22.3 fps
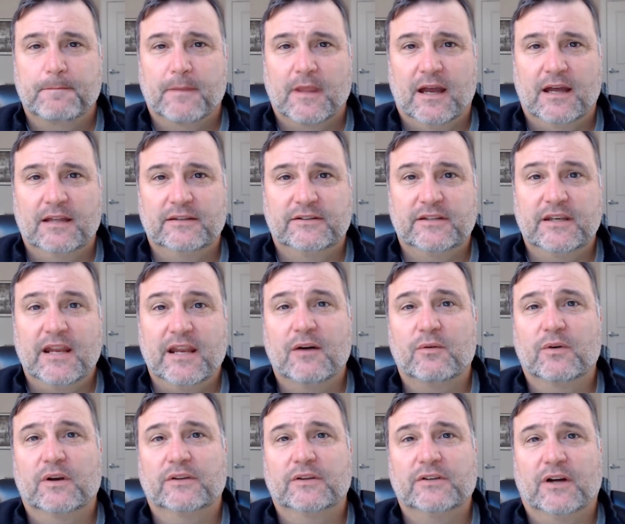And today I
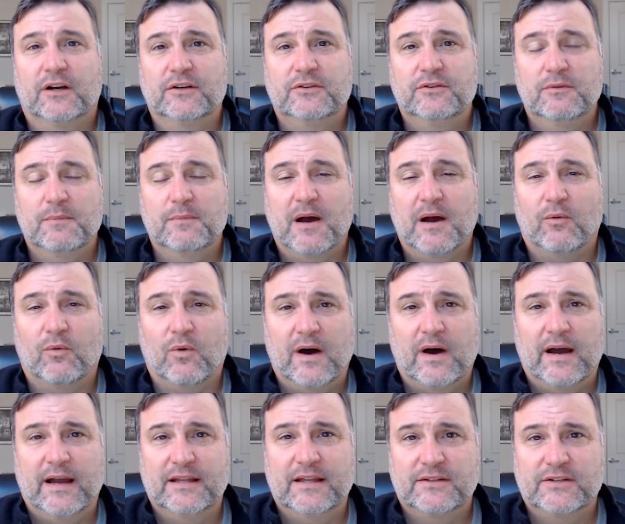want to talk to you about
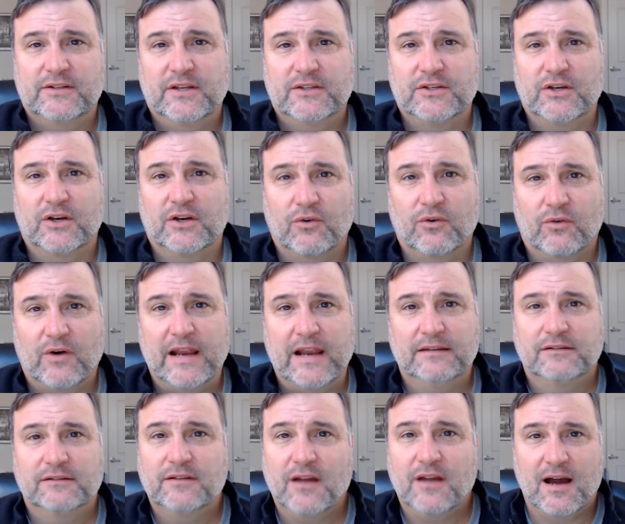why it's such a
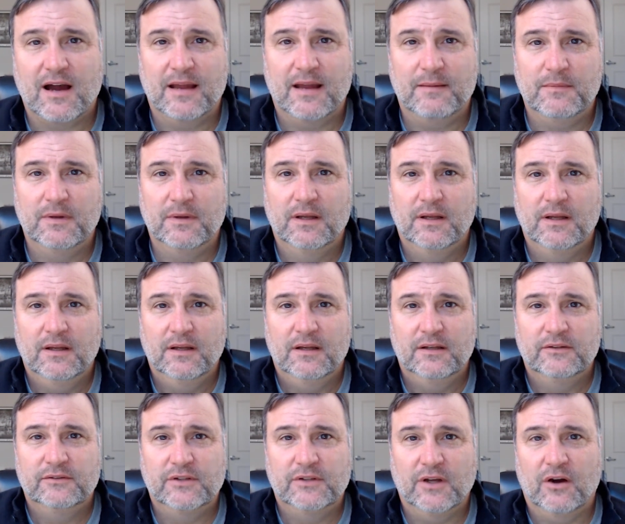great time
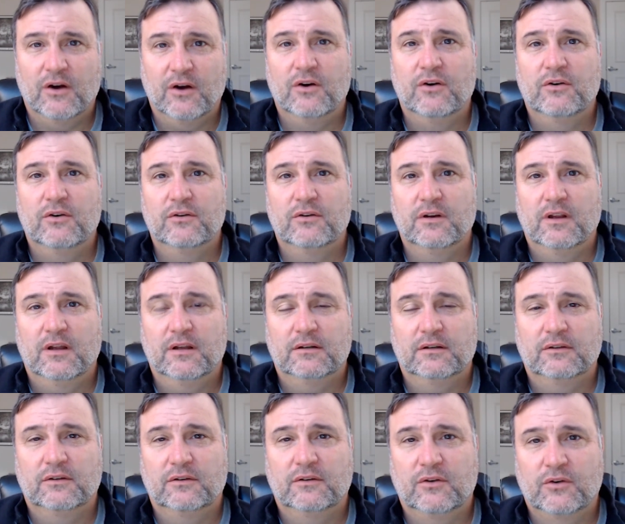to own
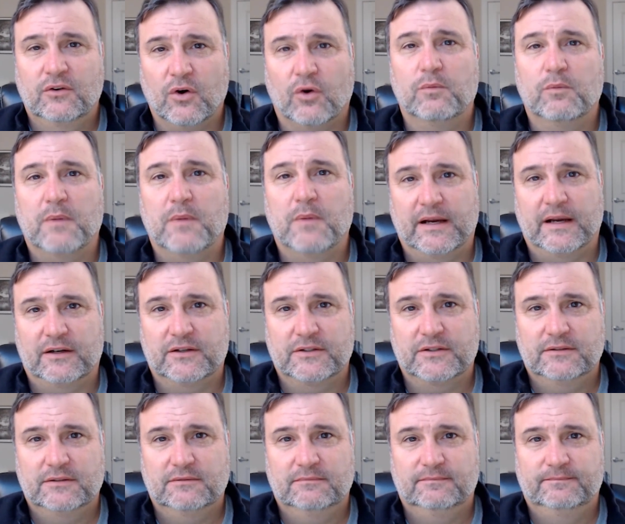gold
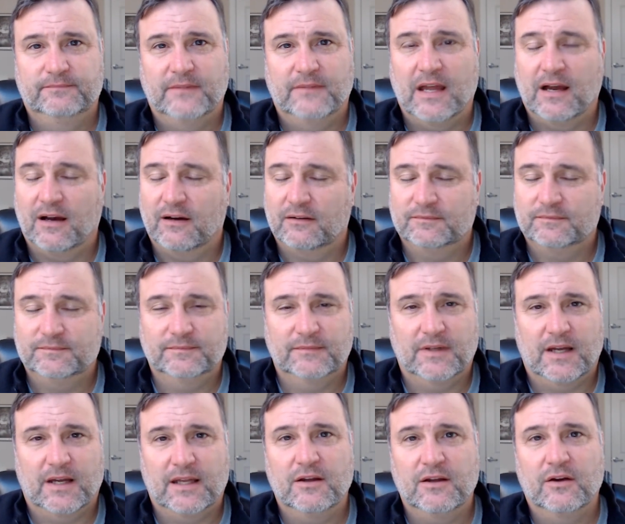miners. Now,
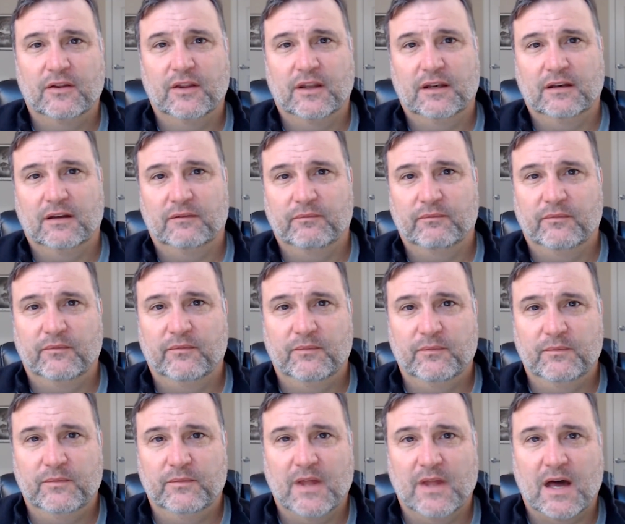I know that
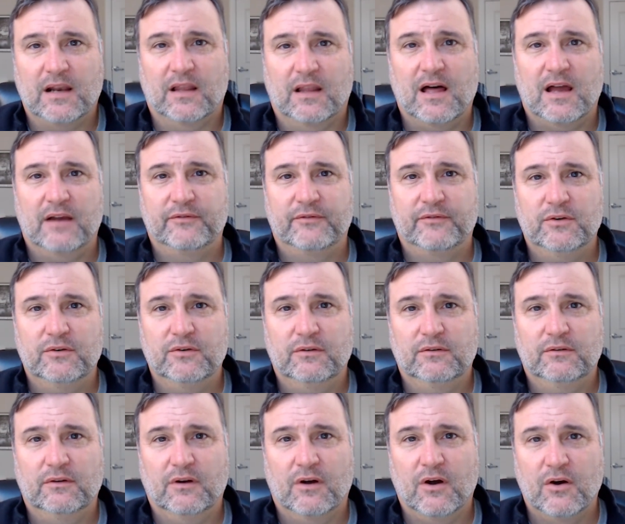not a lot of you
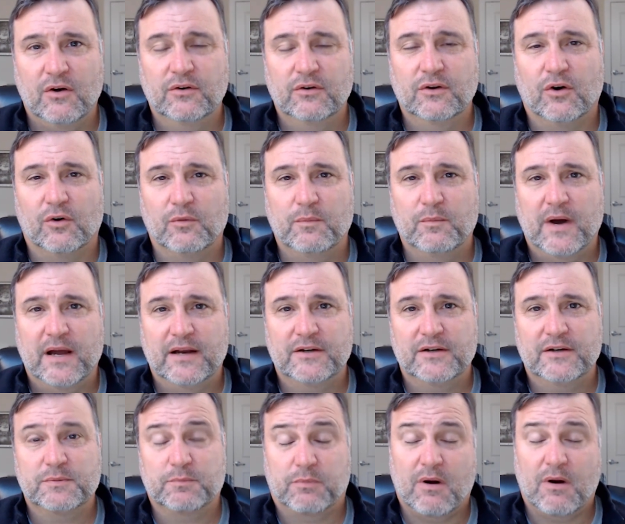own gold
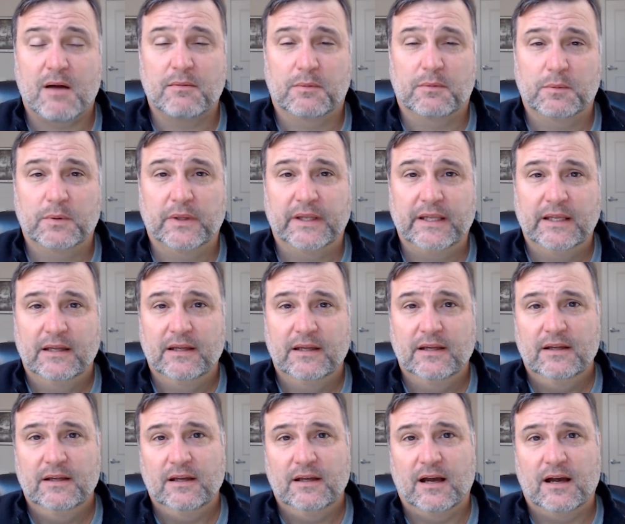miners, probably,
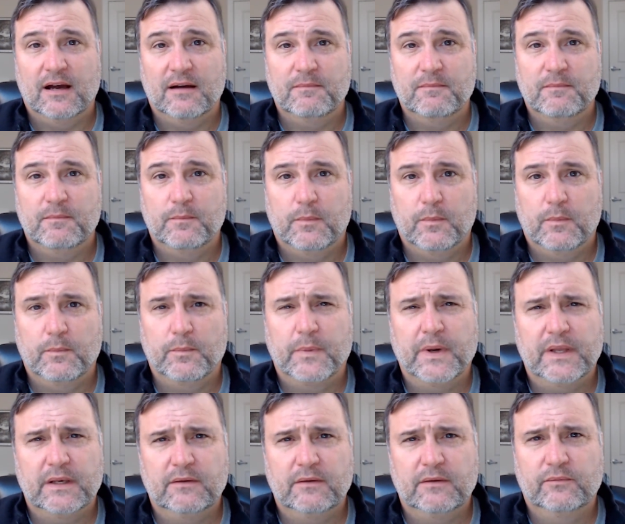um,
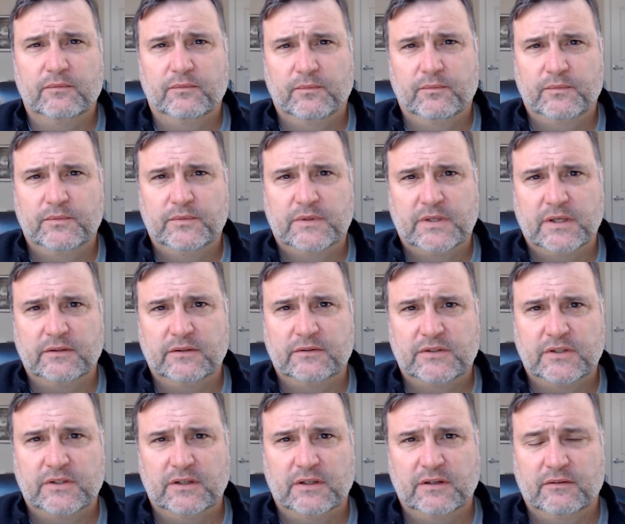but to,
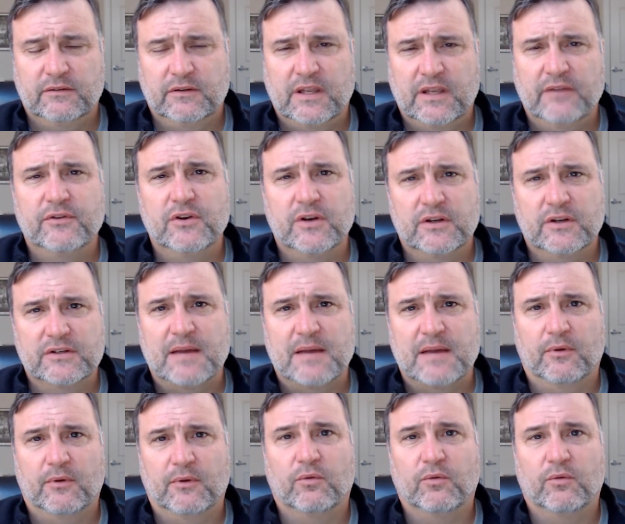to give you an
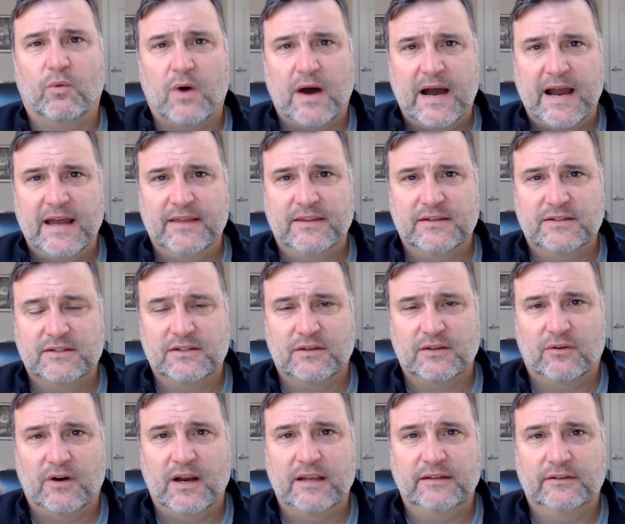example of why this is the
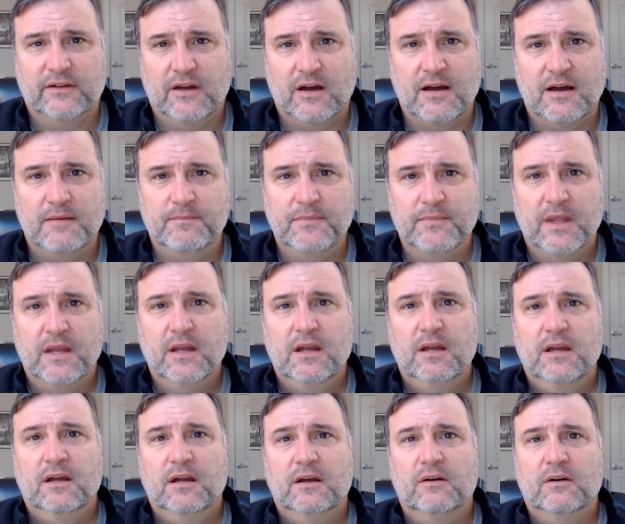right time,
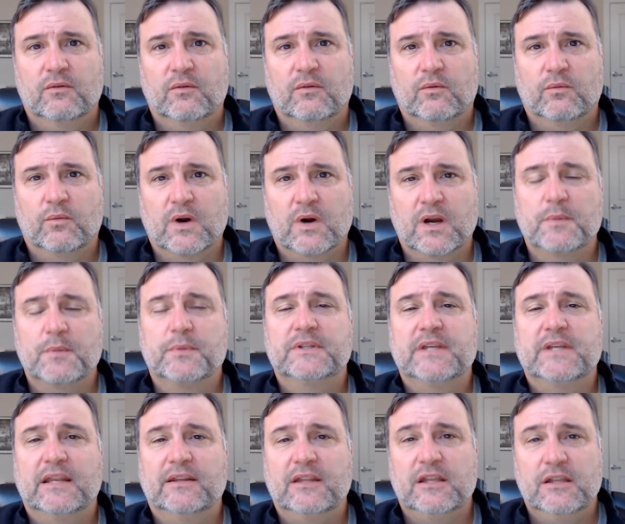we're going to
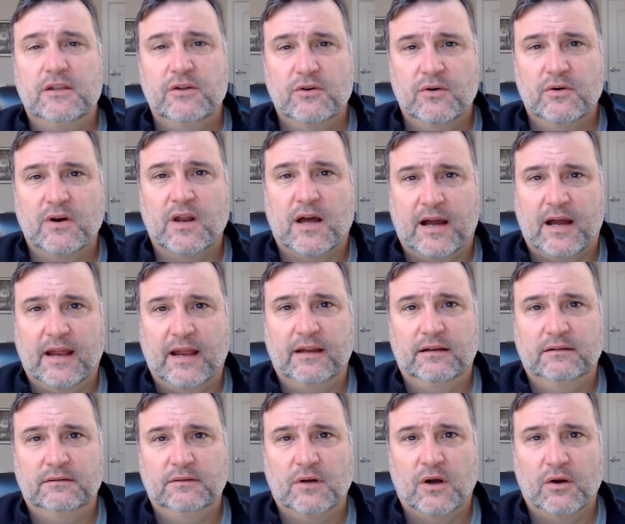pretend that you and I
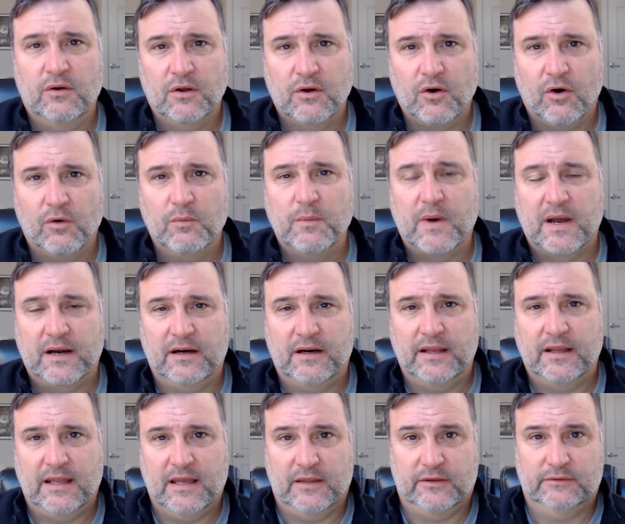own a gold miner
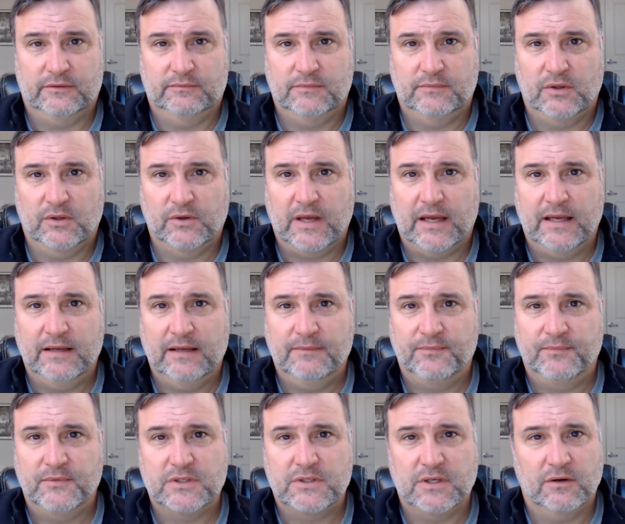together. Okay,
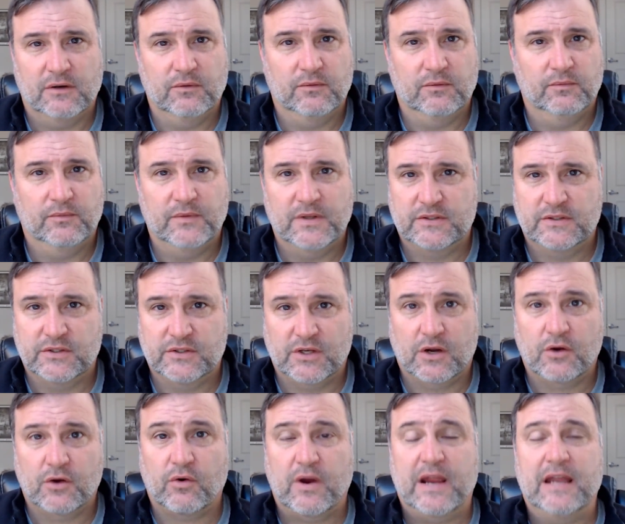so this is a
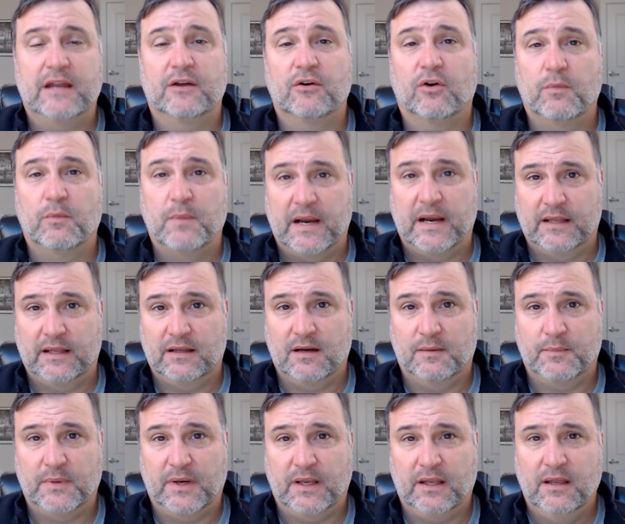great gold mining
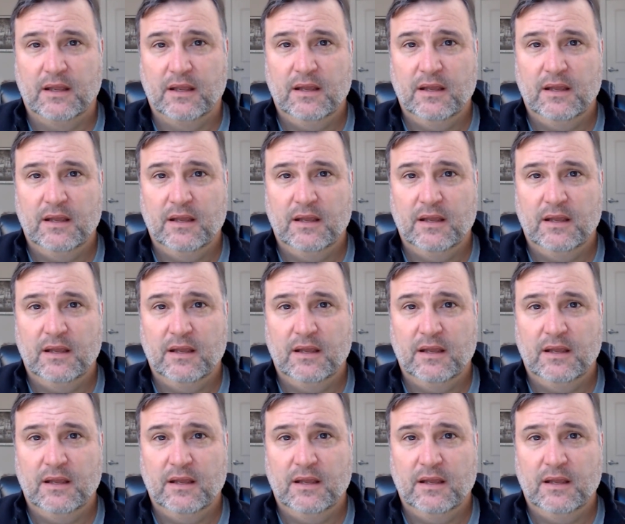company.